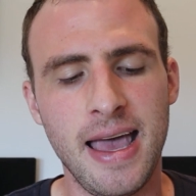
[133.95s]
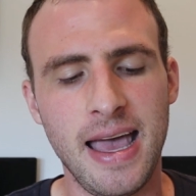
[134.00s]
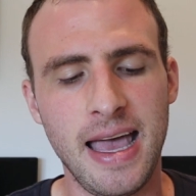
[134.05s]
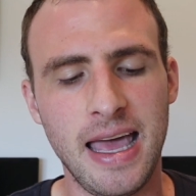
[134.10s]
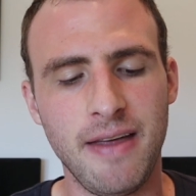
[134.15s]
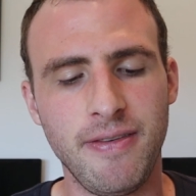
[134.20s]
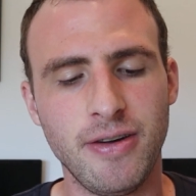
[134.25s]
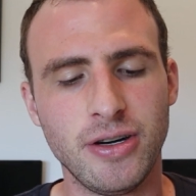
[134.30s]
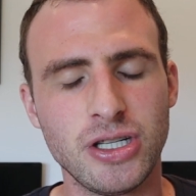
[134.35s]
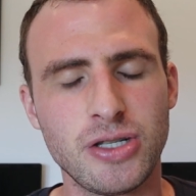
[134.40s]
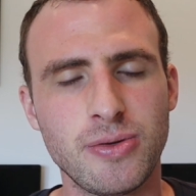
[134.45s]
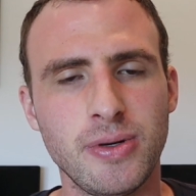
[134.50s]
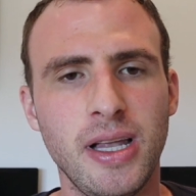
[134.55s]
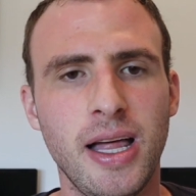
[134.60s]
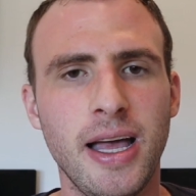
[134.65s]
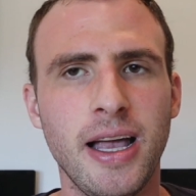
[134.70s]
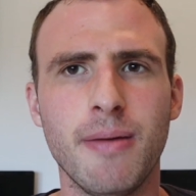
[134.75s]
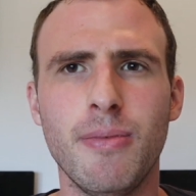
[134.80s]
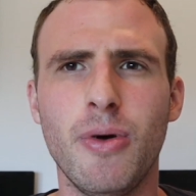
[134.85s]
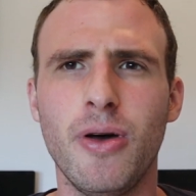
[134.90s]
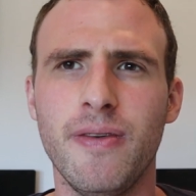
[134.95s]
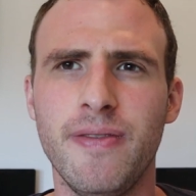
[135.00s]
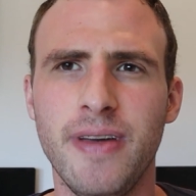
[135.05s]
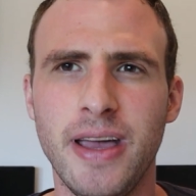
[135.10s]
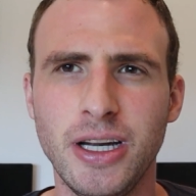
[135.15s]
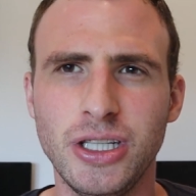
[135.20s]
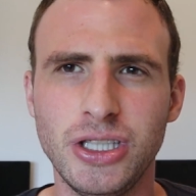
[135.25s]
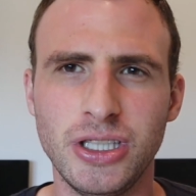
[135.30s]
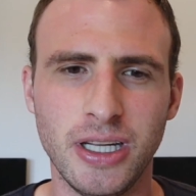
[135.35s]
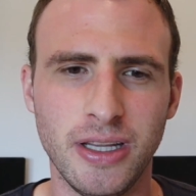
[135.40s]
And if you're just relying on
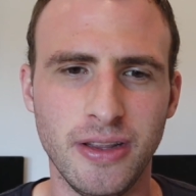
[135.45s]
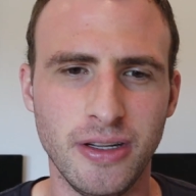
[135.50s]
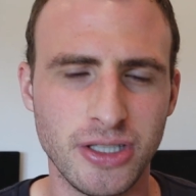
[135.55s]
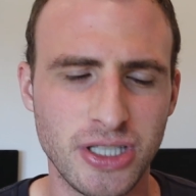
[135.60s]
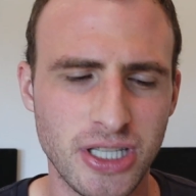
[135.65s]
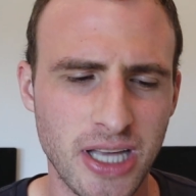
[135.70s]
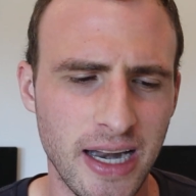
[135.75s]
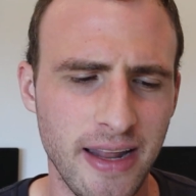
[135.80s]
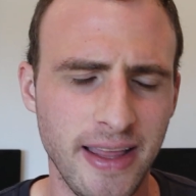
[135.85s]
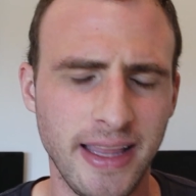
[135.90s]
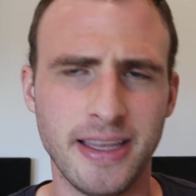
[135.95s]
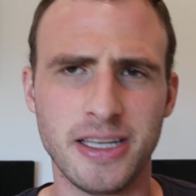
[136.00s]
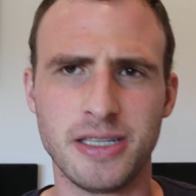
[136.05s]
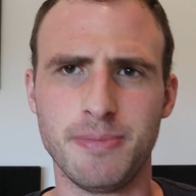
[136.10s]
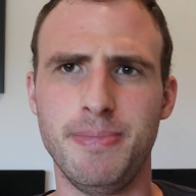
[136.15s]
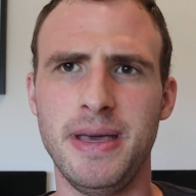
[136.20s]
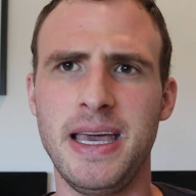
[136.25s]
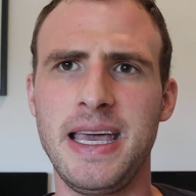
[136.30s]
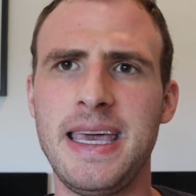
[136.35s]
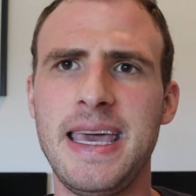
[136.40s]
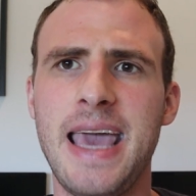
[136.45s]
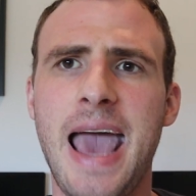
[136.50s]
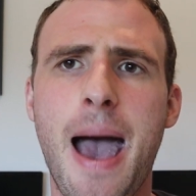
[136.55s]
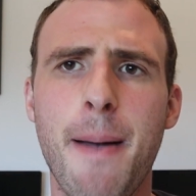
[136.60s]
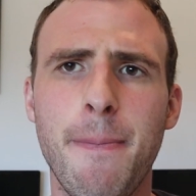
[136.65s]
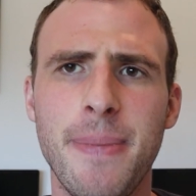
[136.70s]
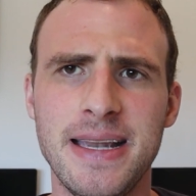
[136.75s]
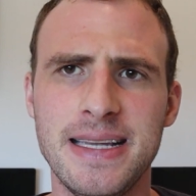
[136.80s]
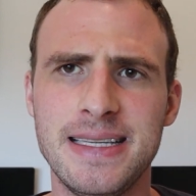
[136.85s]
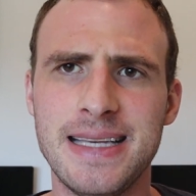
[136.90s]
motivation, there's kind of like this big
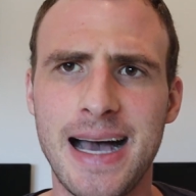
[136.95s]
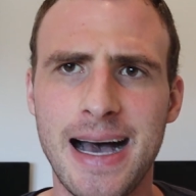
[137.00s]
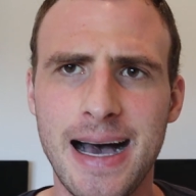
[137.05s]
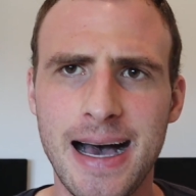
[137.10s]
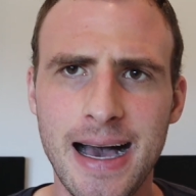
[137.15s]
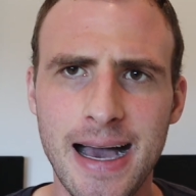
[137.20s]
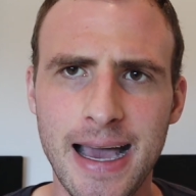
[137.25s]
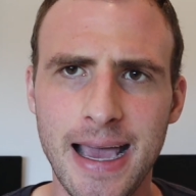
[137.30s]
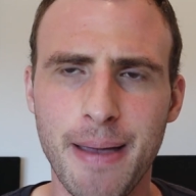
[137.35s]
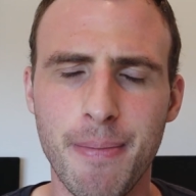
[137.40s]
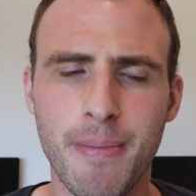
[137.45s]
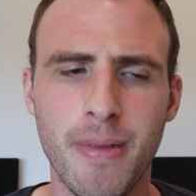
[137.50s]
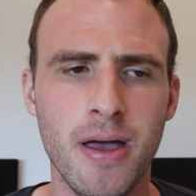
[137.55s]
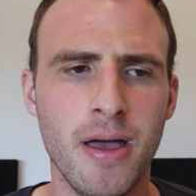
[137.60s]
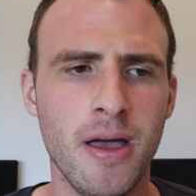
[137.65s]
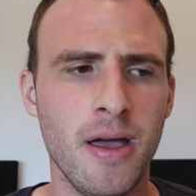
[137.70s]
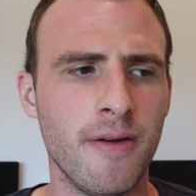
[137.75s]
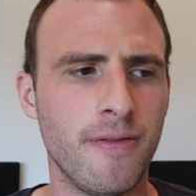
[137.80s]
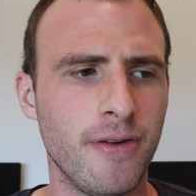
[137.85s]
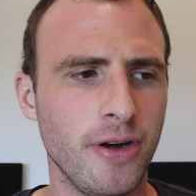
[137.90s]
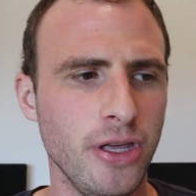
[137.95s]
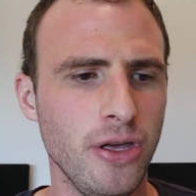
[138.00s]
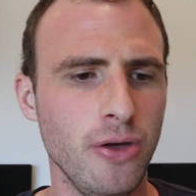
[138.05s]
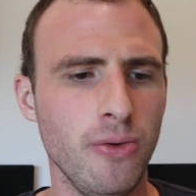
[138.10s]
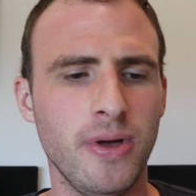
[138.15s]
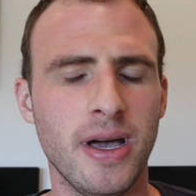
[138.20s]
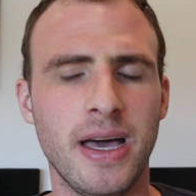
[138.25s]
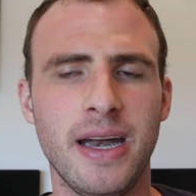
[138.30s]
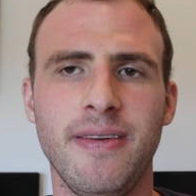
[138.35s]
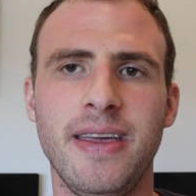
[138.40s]
gap in time for you
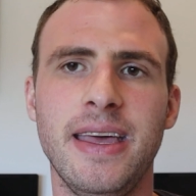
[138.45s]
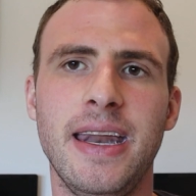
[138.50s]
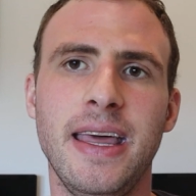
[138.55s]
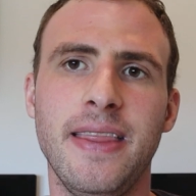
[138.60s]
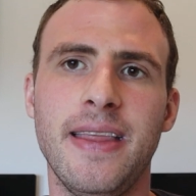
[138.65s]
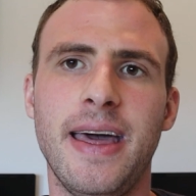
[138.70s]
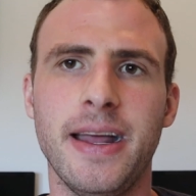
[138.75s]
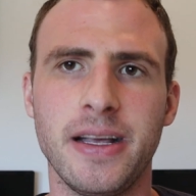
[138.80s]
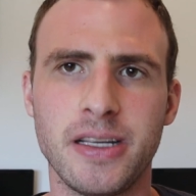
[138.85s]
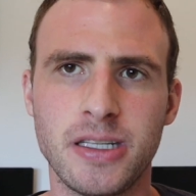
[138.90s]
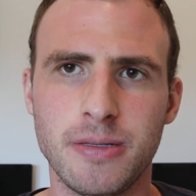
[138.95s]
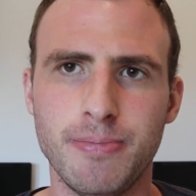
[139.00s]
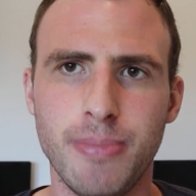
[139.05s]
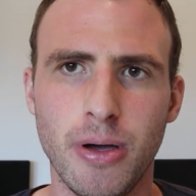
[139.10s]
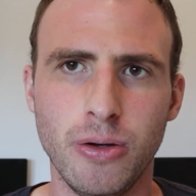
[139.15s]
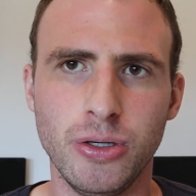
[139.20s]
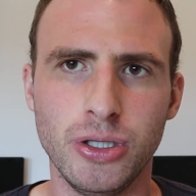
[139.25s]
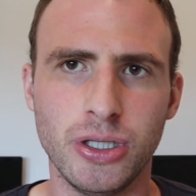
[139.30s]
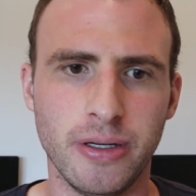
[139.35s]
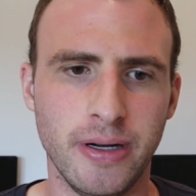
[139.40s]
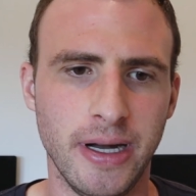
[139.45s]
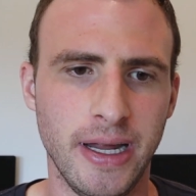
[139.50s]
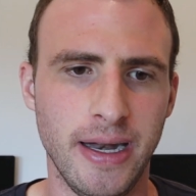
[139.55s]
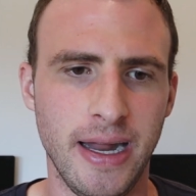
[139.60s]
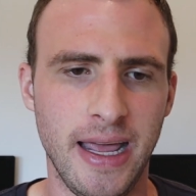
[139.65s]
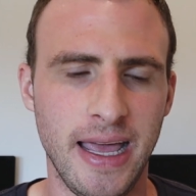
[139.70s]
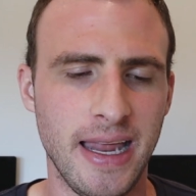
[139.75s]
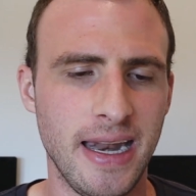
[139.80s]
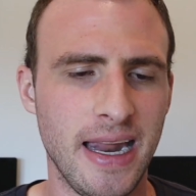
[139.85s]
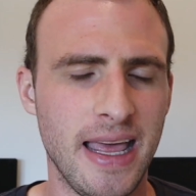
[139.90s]
kind of getting that exposure in.
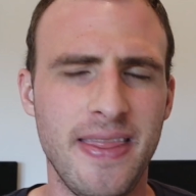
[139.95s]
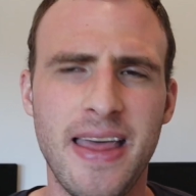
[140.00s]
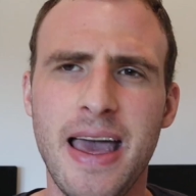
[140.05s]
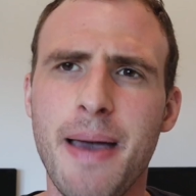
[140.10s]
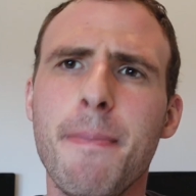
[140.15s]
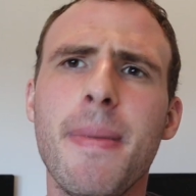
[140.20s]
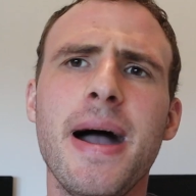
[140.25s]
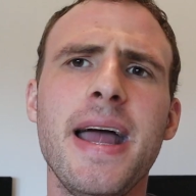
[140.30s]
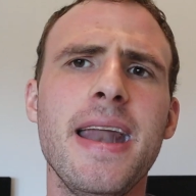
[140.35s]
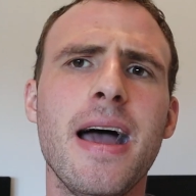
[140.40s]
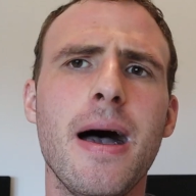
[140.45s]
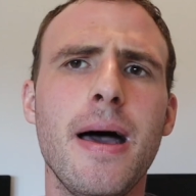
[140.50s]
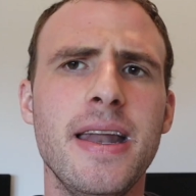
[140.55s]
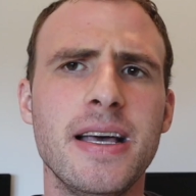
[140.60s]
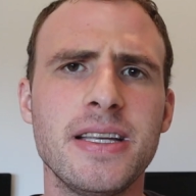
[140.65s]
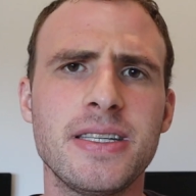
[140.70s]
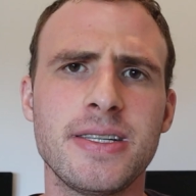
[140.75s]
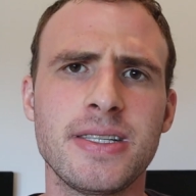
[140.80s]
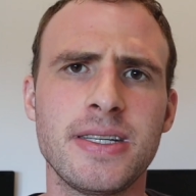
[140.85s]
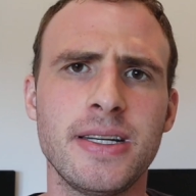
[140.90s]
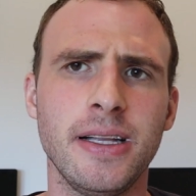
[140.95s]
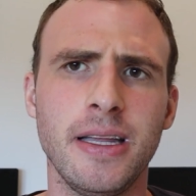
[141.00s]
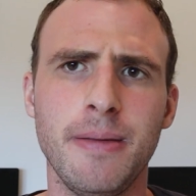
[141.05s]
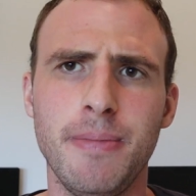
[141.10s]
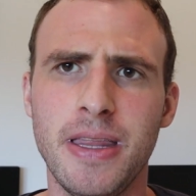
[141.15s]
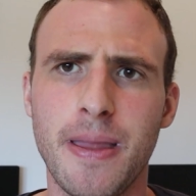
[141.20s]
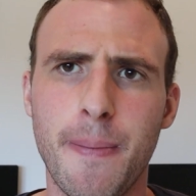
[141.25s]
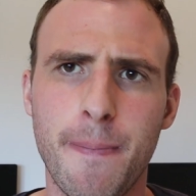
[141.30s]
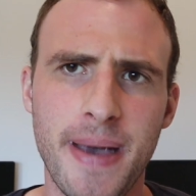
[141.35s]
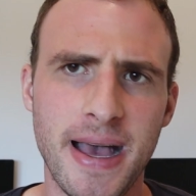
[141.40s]
And that might not necessarily
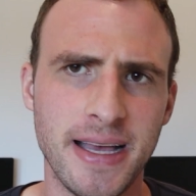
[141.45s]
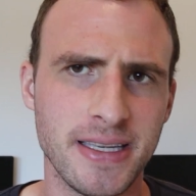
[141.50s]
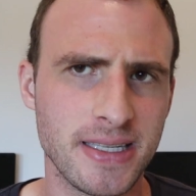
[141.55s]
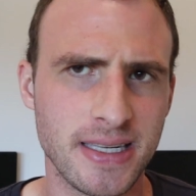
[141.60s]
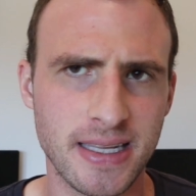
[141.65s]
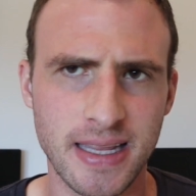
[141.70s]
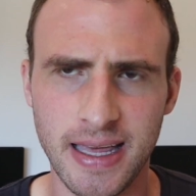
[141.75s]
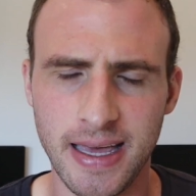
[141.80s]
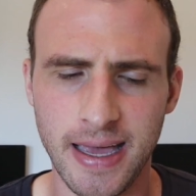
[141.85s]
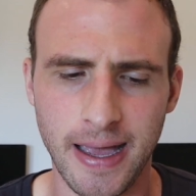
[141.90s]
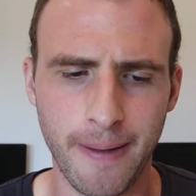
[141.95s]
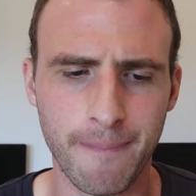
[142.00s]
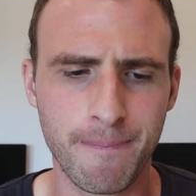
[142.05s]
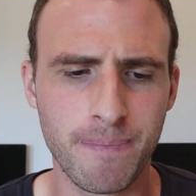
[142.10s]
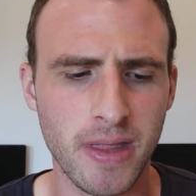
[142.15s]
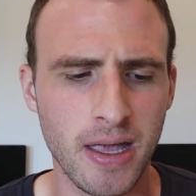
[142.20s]
be the best thing.